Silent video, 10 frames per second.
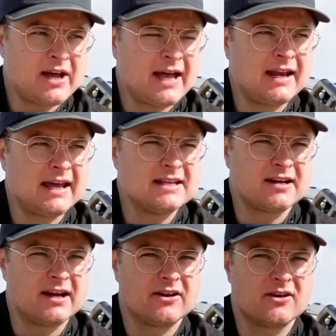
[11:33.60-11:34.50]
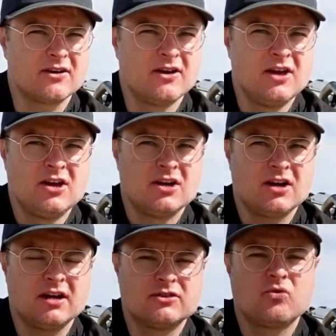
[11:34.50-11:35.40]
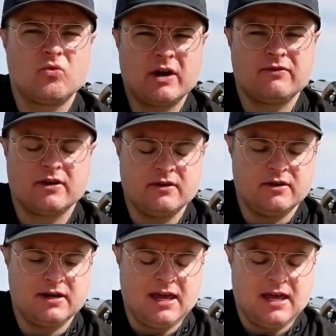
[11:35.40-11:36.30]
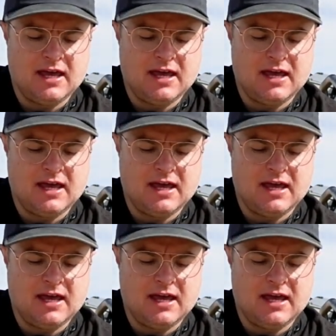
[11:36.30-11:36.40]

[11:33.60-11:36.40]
had a Tiger 1200.